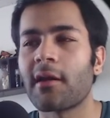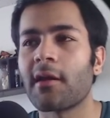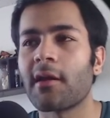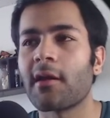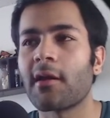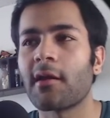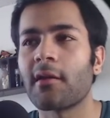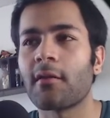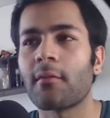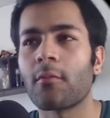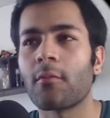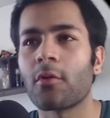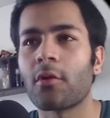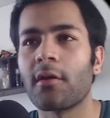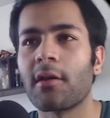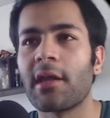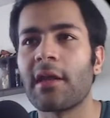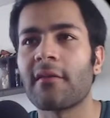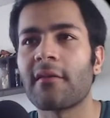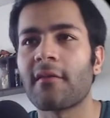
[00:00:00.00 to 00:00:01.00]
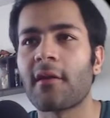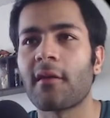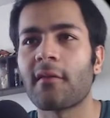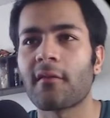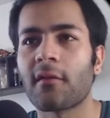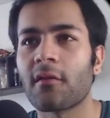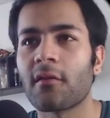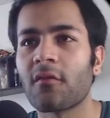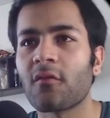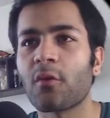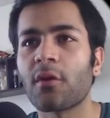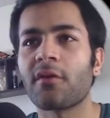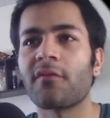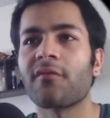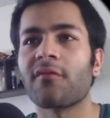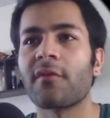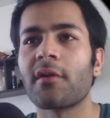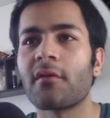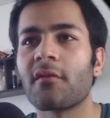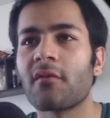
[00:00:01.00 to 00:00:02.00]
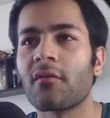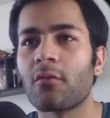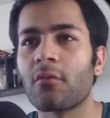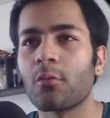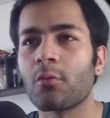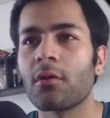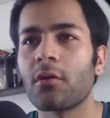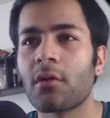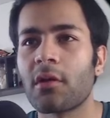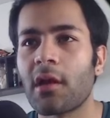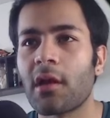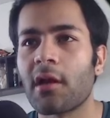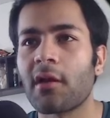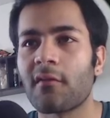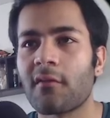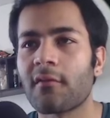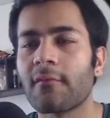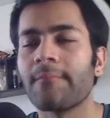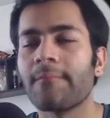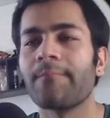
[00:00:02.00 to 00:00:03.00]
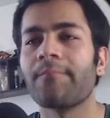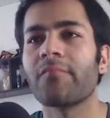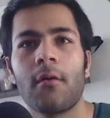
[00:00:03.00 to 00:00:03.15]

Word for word: and I'm going to resize it so it fits to the glass.